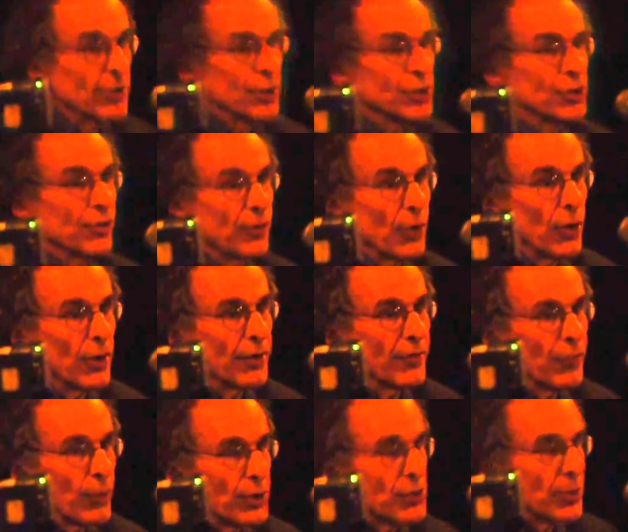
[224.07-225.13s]
years of law
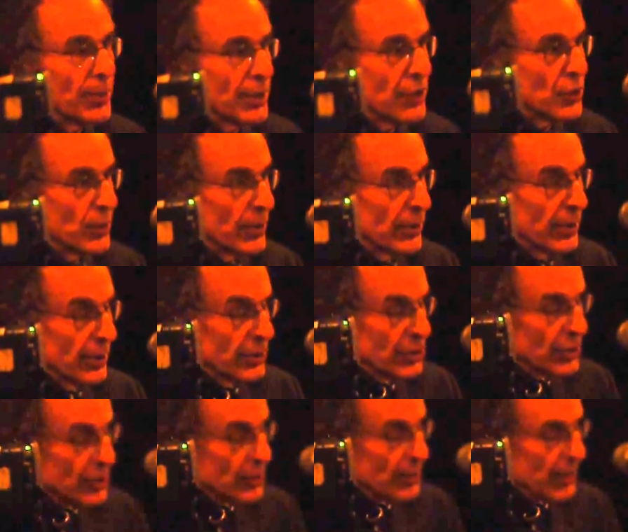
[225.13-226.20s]
enforcement
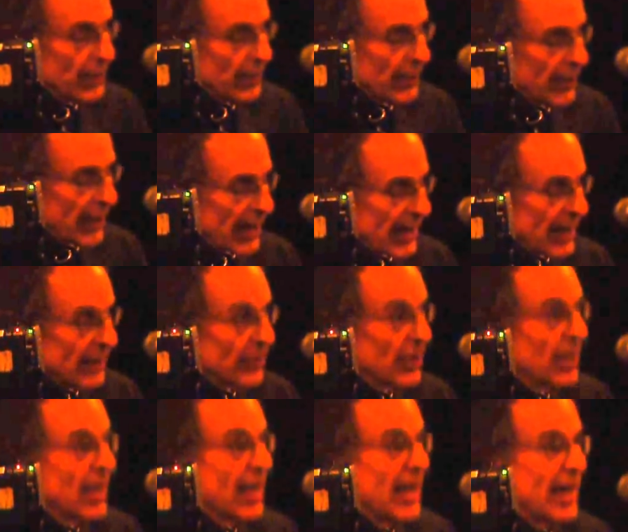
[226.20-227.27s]
experience these people
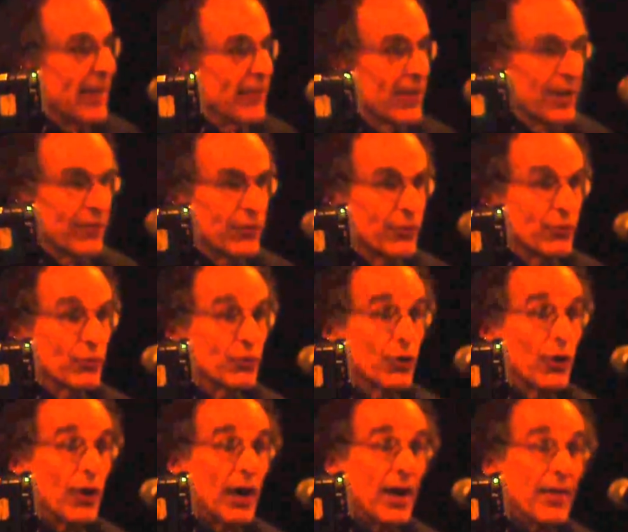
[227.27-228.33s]
have, and they've,
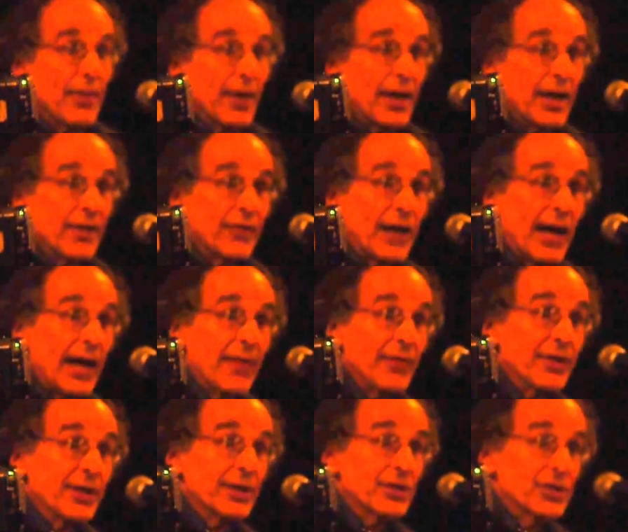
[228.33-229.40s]
and they've
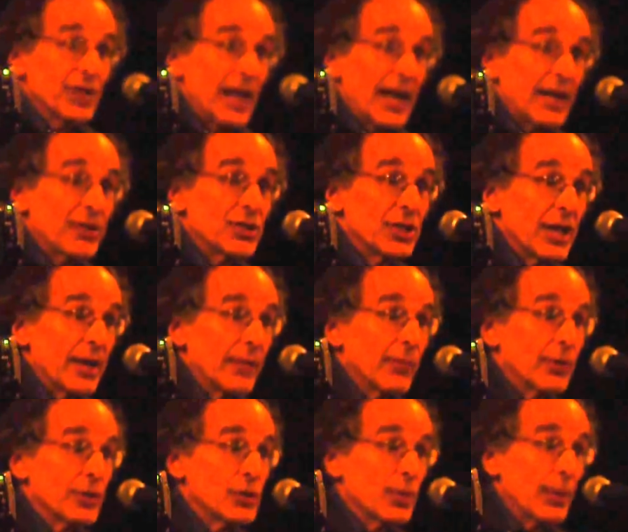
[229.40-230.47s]
had the exact
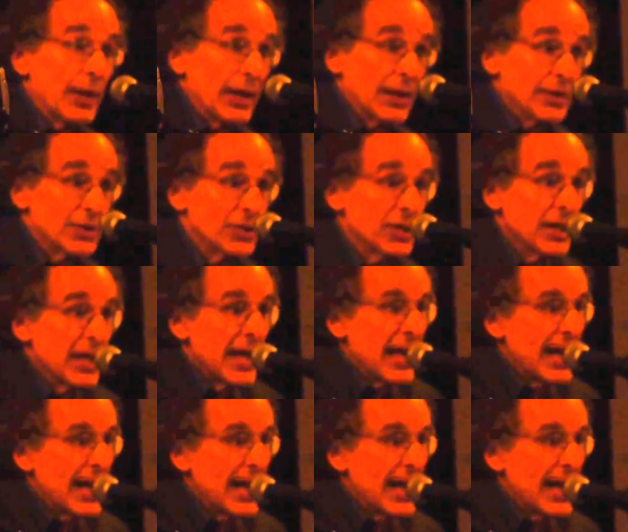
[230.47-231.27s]
same response